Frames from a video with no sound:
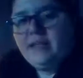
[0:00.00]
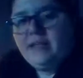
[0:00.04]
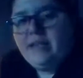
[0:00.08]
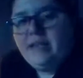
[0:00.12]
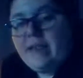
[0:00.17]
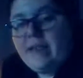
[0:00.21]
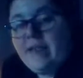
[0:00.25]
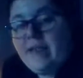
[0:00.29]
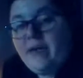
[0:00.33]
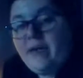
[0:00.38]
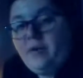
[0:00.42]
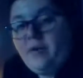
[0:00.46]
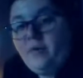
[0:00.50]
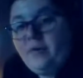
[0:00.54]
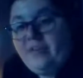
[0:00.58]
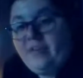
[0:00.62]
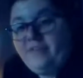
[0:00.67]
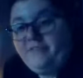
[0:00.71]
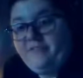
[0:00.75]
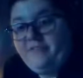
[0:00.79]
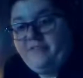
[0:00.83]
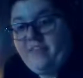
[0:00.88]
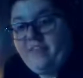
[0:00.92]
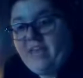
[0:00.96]
Now,
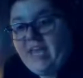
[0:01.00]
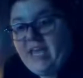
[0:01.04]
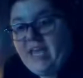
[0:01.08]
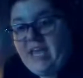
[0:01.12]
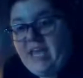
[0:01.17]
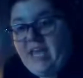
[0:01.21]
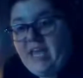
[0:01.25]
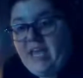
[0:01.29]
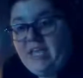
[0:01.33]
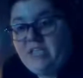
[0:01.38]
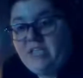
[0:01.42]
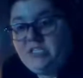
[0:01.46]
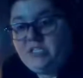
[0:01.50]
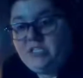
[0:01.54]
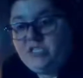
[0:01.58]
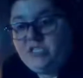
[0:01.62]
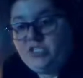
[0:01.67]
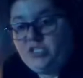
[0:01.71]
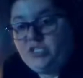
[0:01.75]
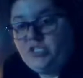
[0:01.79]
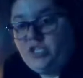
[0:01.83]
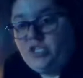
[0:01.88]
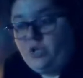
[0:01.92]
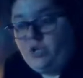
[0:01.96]
if they
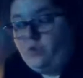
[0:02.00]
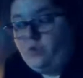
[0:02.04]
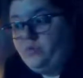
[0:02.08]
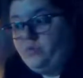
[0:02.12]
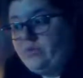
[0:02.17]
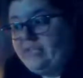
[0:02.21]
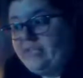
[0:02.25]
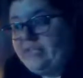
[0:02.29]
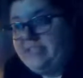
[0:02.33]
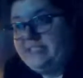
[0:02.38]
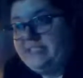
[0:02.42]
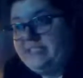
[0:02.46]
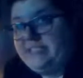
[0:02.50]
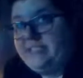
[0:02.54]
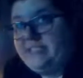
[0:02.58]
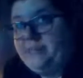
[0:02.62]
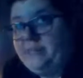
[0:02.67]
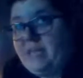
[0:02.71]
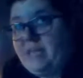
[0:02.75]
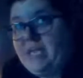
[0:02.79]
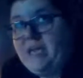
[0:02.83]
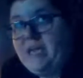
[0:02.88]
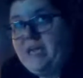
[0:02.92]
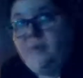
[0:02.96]
don't get to
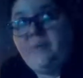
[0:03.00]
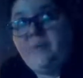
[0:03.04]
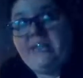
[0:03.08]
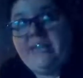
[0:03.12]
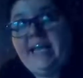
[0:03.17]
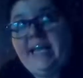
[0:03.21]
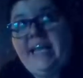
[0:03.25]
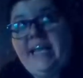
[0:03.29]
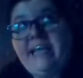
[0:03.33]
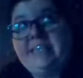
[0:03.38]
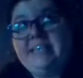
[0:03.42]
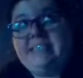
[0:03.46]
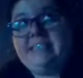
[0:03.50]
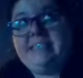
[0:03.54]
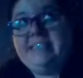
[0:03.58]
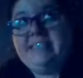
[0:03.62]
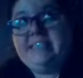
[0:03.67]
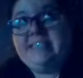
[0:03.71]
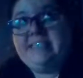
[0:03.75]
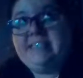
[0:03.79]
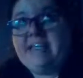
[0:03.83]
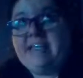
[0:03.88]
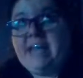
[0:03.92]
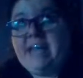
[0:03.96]
me with the
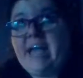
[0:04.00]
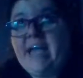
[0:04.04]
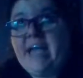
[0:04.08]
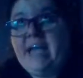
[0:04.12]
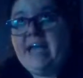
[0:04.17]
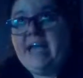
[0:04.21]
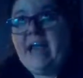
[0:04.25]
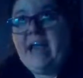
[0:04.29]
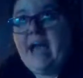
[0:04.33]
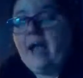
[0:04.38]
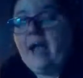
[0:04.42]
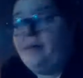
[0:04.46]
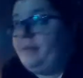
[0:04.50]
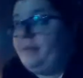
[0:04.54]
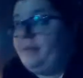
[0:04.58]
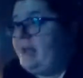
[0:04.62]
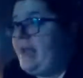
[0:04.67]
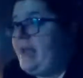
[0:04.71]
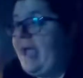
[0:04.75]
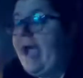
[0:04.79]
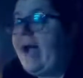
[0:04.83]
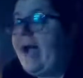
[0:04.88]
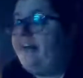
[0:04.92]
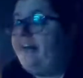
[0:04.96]
AC tonight, I'm going
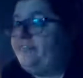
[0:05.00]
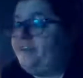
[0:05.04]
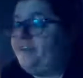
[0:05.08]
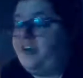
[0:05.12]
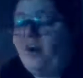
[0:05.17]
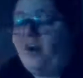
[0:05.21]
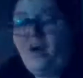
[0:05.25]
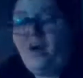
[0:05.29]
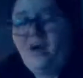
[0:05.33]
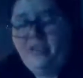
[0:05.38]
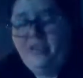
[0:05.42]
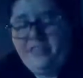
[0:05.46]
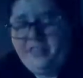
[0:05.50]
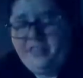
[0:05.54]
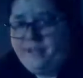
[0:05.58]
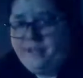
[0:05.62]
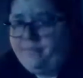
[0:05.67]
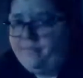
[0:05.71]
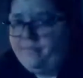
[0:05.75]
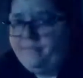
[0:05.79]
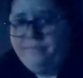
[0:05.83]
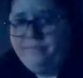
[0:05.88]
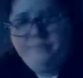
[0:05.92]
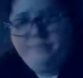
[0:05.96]
to have to call
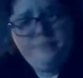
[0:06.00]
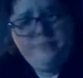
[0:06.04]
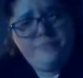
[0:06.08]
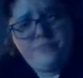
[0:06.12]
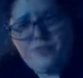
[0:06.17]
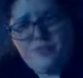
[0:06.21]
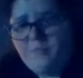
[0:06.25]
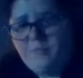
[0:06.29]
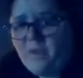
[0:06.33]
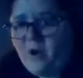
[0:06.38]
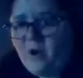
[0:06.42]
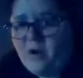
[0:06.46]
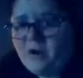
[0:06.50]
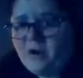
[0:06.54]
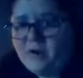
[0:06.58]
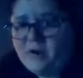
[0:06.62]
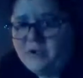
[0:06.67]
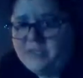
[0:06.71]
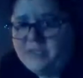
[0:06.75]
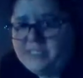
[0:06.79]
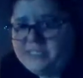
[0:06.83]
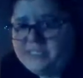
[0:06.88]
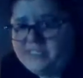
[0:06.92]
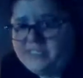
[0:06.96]
them
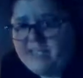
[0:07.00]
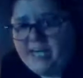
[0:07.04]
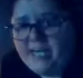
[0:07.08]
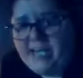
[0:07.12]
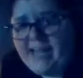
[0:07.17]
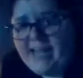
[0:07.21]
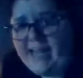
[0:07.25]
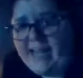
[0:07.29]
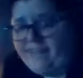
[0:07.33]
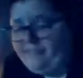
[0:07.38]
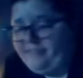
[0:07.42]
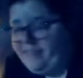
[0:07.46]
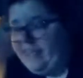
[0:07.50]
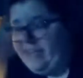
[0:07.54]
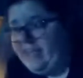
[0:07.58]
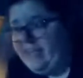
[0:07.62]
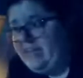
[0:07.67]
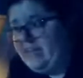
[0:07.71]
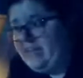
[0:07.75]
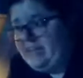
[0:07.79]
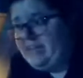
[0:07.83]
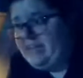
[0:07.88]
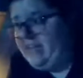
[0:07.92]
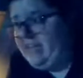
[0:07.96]
tomorrow because they're going to have to
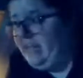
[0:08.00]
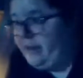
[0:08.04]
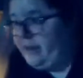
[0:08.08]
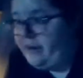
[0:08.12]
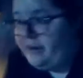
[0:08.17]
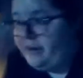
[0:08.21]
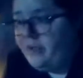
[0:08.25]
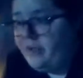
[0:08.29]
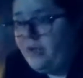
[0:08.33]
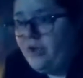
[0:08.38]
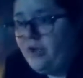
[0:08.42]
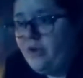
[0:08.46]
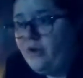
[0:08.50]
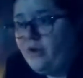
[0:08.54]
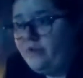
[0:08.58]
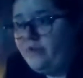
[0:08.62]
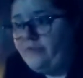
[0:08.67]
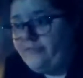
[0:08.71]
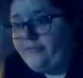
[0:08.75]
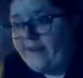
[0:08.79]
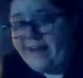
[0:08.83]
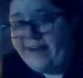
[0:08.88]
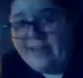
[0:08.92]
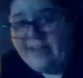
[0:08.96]
get in here
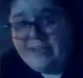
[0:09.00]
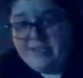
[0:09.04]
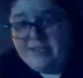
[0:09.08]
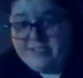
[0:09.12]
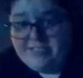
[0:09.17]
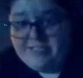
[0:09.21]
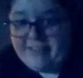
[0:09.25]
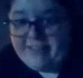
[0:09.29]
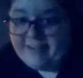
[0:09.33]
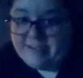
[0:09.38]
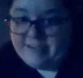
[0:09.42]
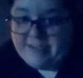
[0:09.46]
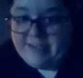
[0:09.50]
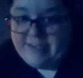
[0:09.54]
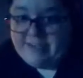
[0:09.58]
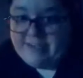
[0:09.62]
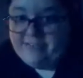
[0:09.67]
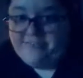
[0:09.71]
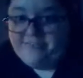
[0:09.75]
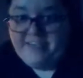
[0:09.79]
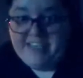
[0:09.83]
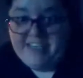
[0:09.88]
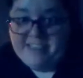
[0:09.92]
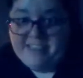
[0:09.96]
Friday or Saturday
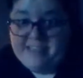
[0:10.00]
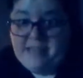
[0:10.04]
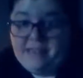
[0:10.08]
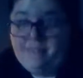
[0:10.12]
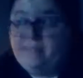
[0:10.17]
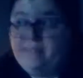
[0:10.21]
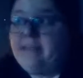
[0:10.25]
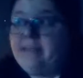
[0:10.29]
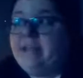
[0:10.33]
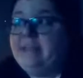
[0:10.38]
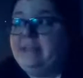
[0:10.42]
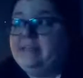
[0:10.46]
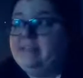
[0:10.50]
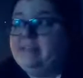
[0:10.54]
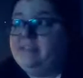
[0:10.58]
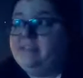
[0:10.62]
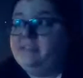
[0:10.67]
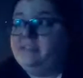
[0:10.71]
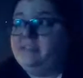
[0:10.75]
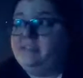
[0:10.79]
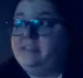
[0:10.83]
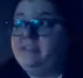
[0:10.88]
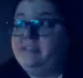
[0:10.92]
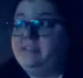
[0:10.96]
to fix it
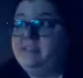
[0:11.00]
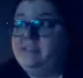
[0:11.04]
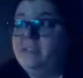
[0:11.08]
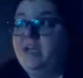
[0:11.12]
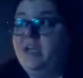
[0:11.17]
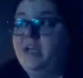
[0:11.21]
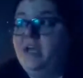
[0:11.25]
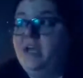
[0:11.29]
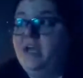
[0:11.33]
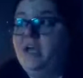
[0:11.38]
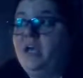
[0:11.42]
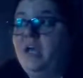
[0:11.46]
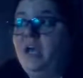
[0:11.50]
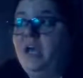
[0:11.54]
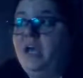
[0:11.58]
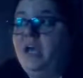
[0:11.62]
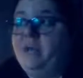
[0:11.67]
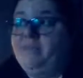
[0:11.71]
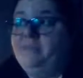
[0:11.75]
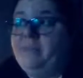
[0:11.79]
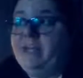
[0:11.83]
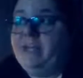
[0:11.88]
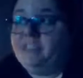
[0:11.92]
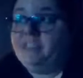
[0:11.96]
because
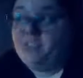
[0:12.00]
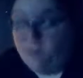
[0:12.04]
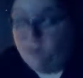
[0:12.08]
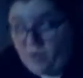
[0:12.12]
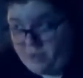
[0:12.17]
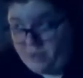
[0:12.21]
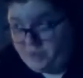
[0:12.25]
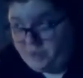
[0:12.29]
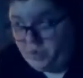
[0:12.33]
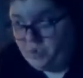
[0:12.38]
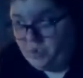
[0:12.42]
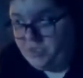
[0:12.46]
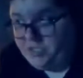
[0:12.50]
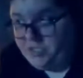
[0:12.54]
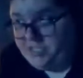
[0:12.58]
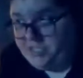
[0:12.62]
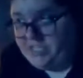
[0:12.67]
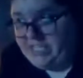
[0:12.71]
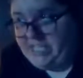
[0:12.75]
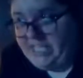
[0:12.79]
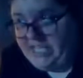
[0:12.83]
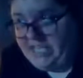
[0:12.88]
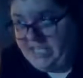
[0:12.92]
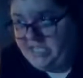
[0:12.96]
that swamp cooler
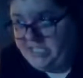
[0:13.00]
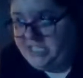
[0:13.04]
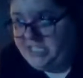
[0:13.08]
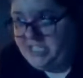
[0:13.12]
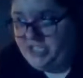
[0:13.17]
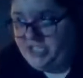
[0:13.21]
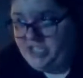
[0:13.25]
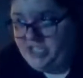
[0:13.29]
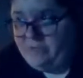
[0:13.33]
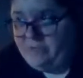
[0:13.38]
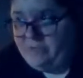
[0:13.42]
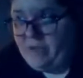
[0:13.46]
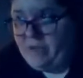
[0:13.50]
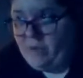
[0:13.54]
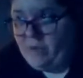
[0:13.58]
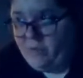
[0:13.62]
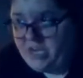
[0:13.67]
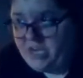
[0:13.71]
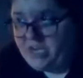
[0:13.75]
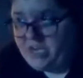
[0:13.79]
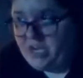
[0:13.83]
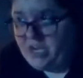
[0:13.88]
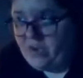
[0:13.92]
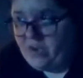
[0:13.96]
is connected to my
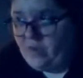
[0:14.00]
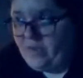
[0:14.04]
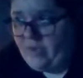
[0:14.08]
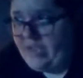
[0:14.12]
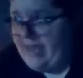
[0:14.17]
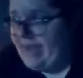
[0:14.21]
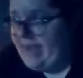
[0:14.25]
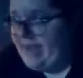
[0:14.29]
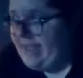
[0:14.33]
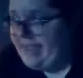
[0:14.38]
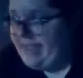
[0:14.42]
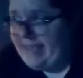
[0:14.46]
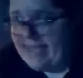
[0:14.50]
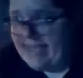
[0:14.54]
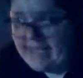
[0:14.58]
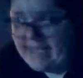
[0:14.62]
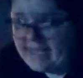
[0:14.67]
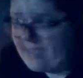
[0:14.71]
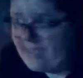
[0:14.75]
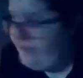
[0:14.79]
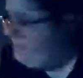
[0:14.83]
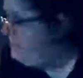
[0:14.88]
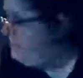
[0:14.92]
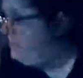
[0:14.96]
window and I
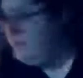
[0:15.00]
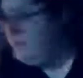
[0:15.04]
can't